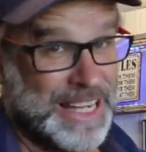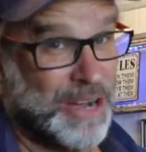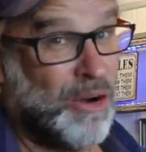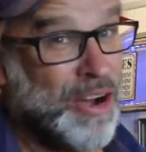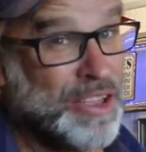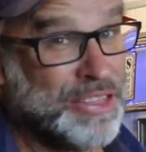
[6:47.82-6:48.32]

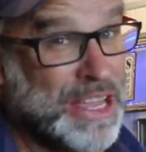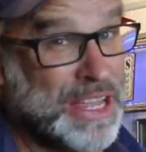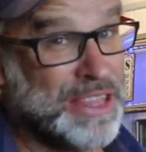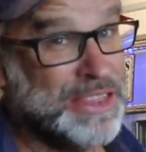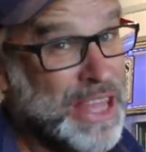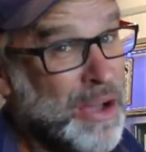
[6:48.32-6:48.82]
Now I
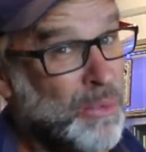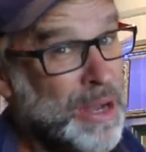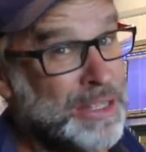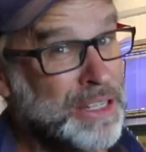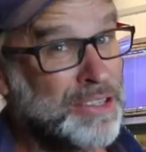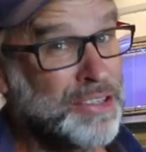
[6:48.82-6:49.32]
think that
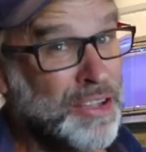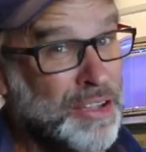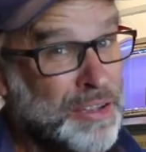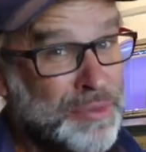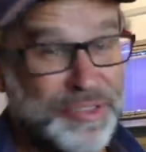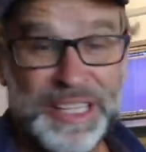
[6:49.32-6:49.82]
one
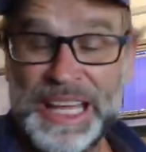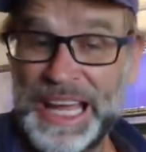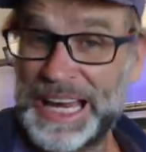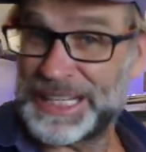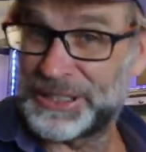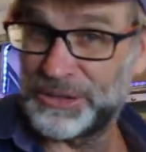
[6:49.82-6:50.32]
deserves
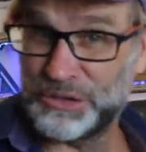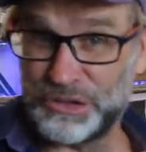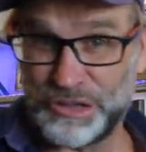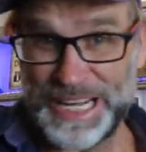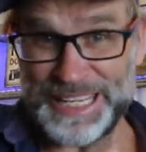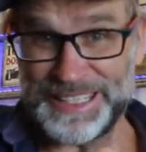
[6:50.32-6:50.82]
a
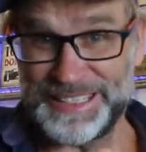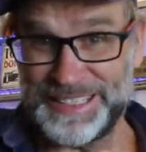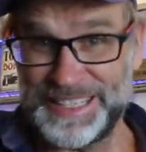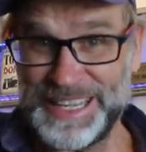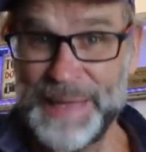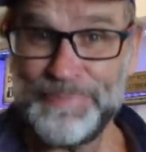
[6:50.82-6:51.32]
great
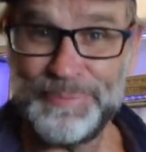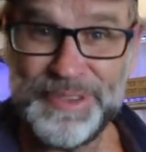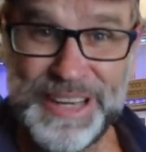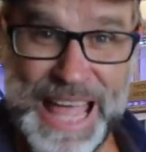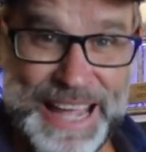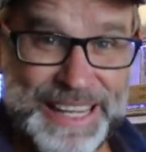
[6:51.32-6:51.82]
tip,
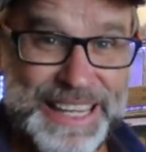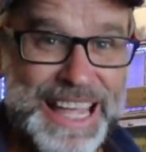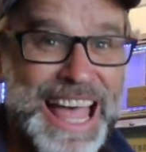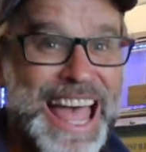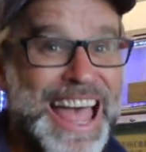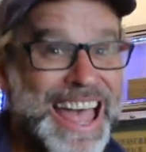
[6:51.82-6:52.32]

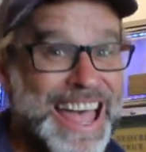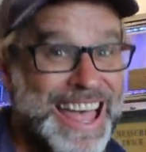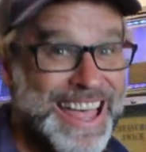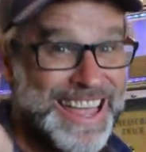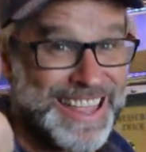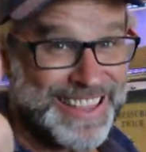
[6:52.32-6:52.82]

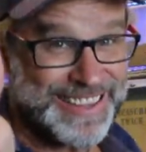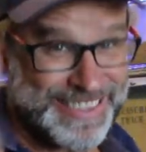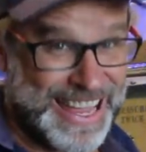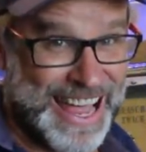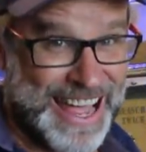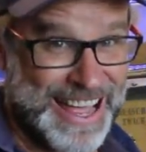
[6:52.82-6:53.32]

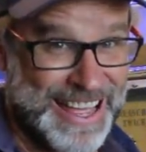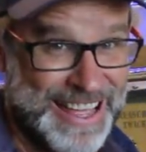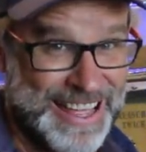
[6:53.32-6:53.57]
knackers! Ah.